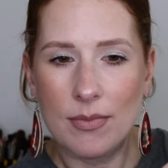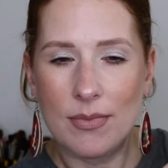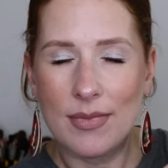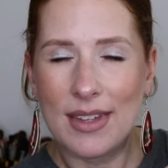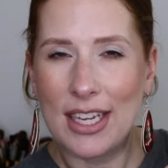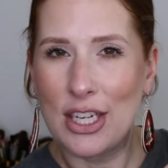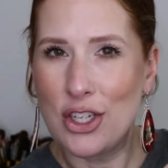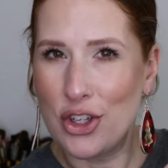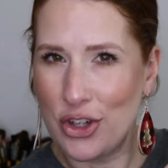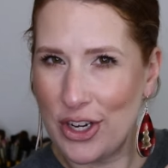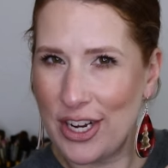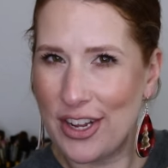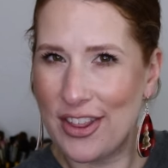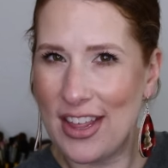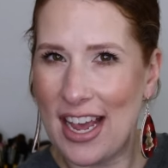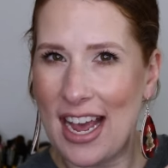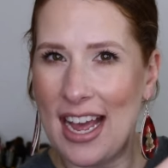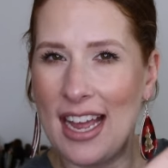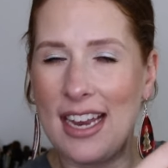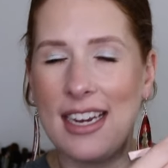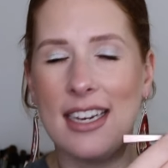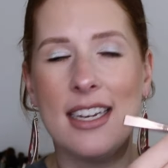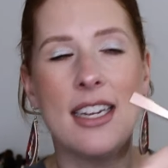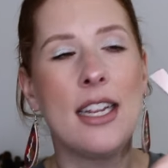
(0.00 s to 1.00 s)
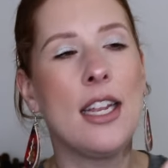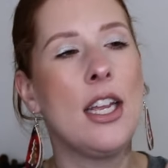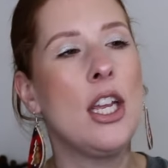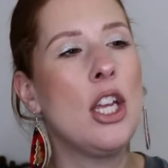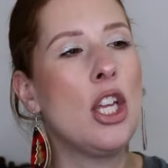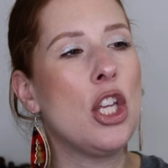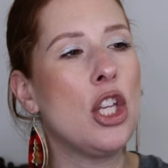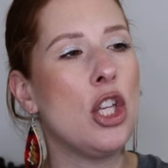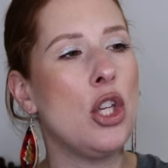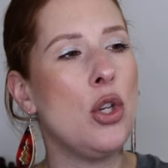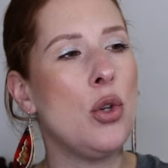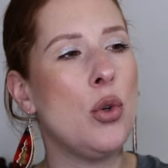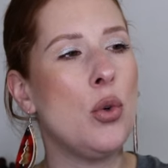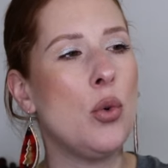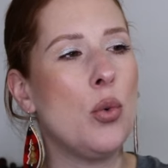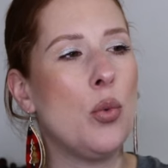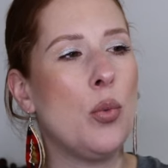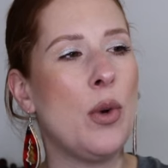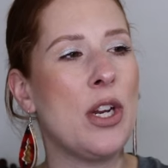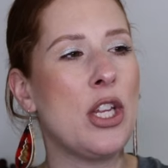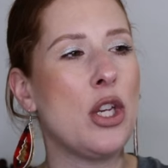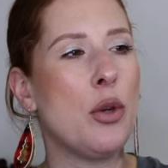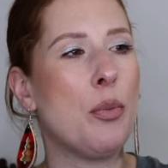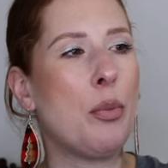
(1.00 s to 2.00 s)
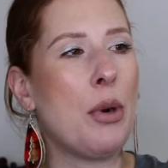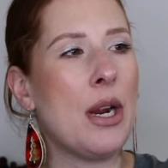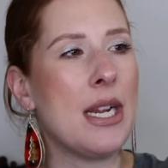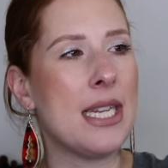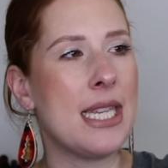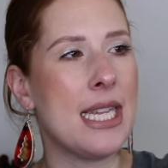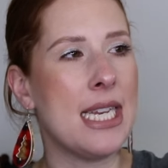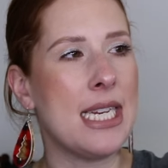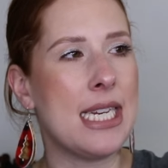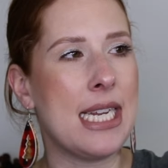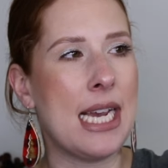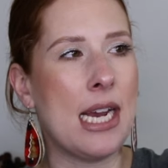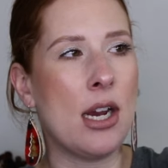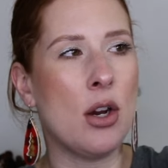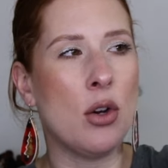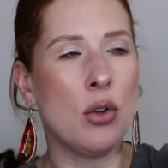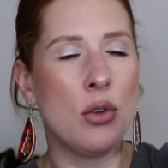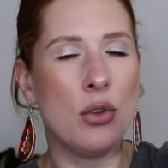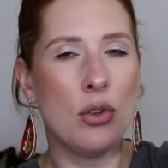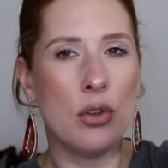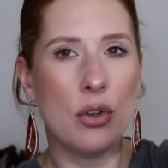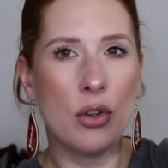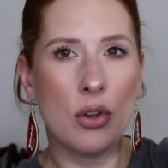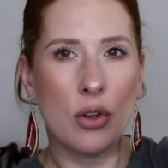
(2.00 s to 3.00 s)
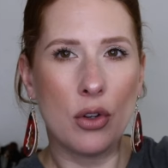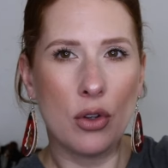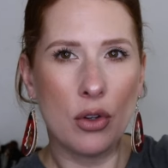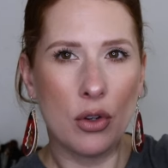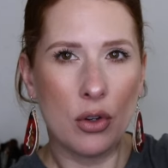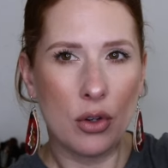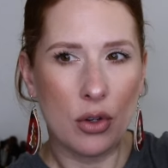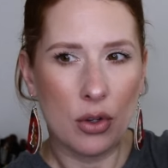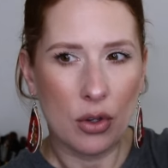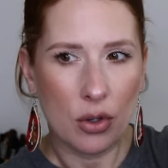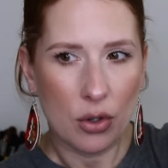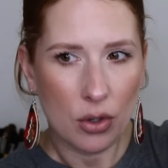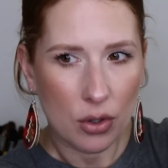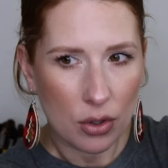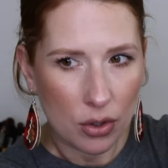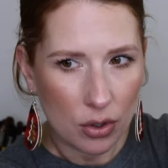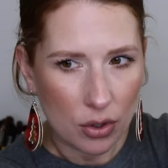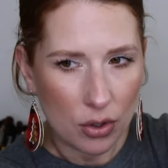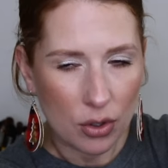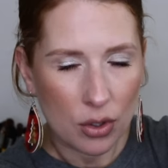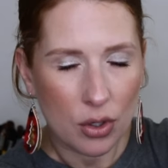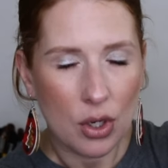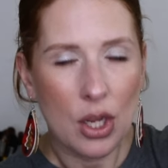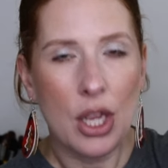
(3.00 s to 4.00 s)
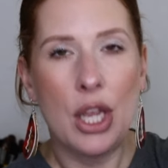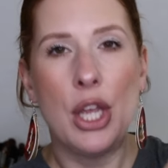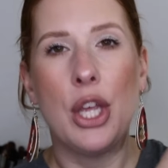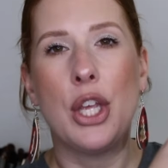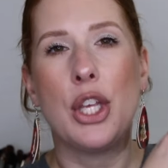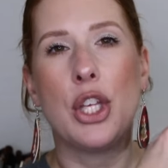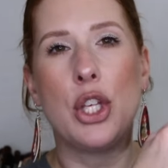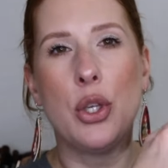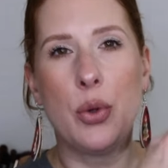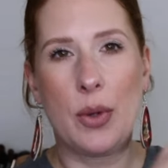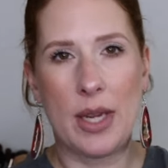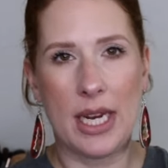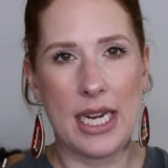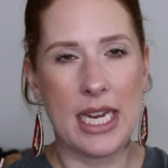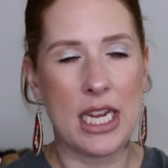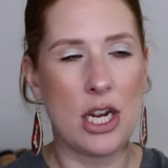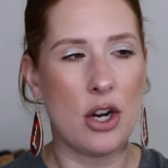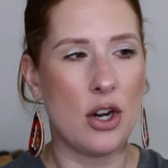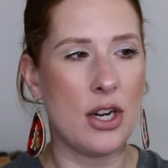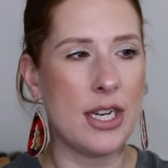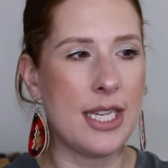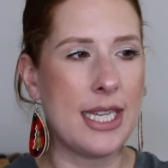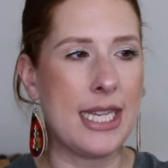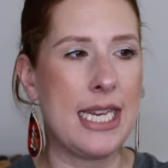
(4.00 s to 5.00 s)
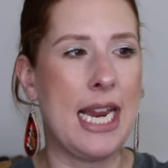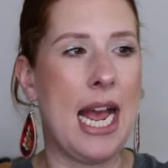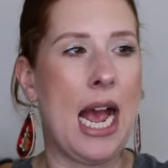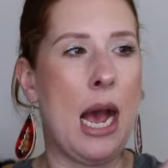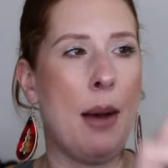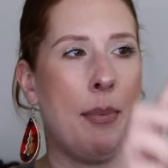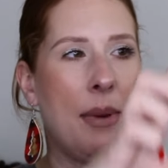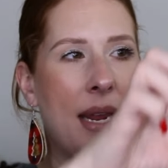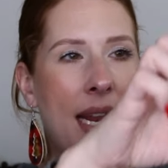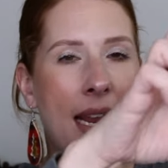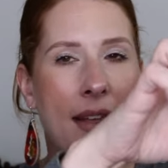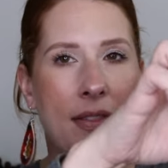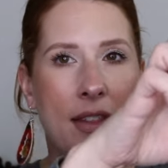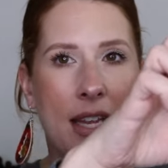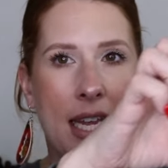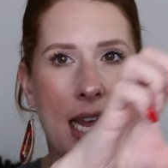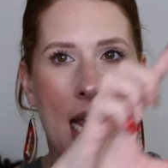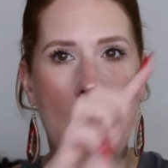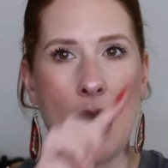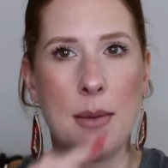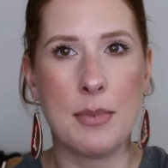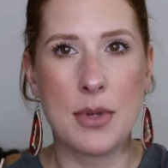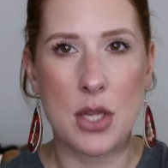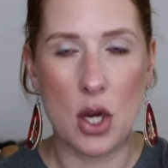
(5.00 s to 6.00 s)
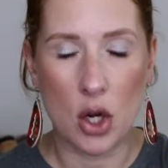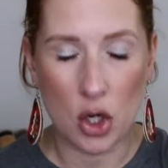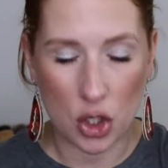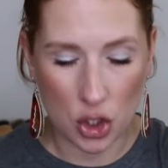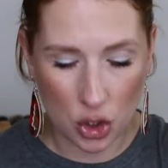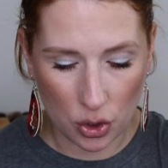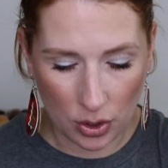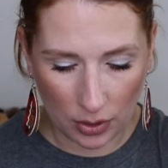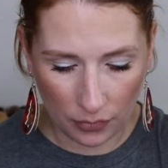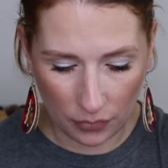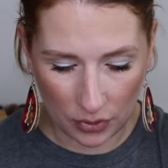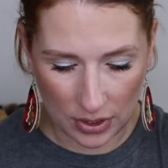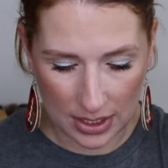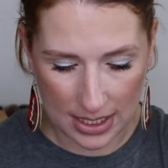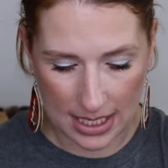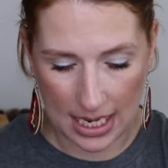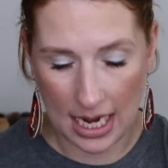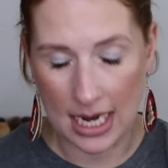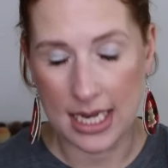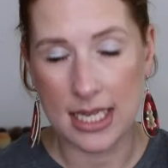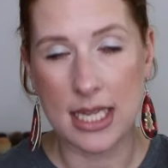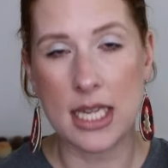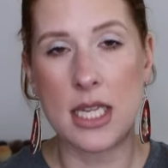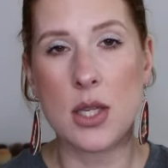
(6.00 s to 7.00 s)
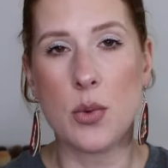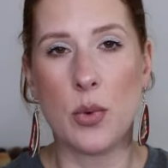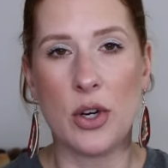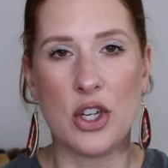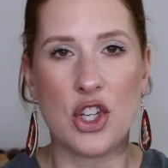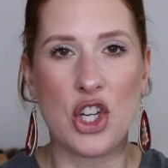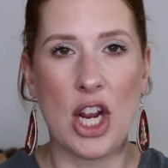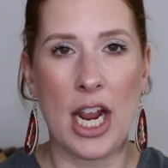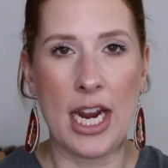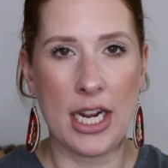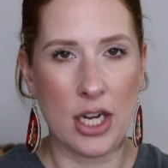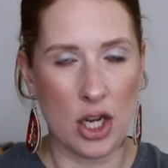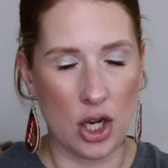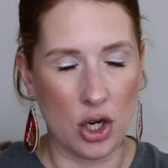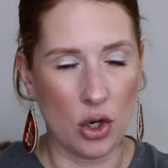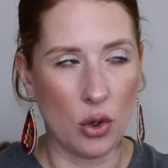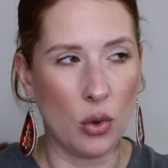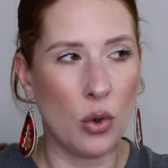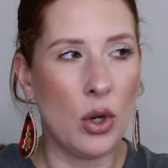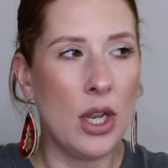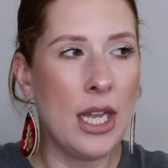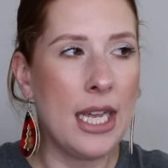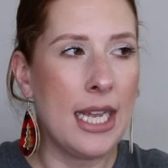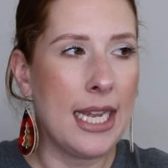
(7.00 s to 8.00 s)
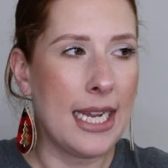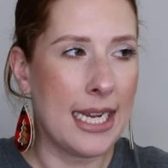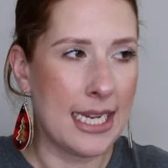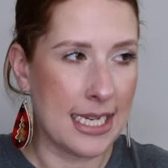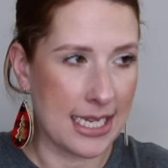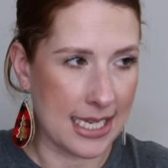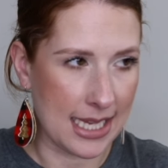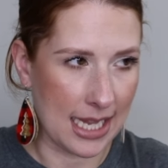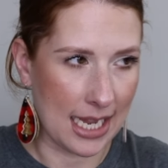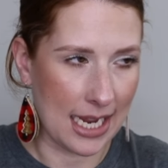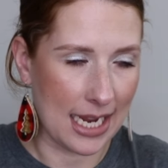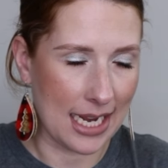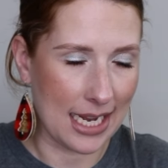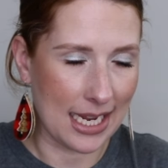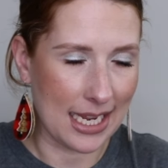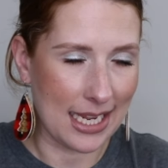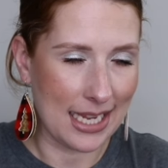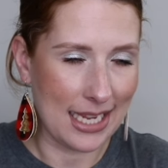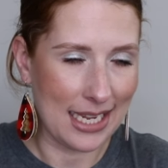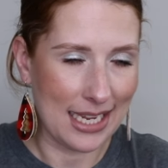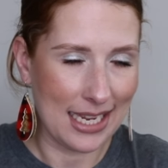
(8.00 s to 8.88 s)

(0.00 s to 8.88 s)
could you hear that? You, when you press it down, you can hear a snap. And the caps are two different sizes, which I know is like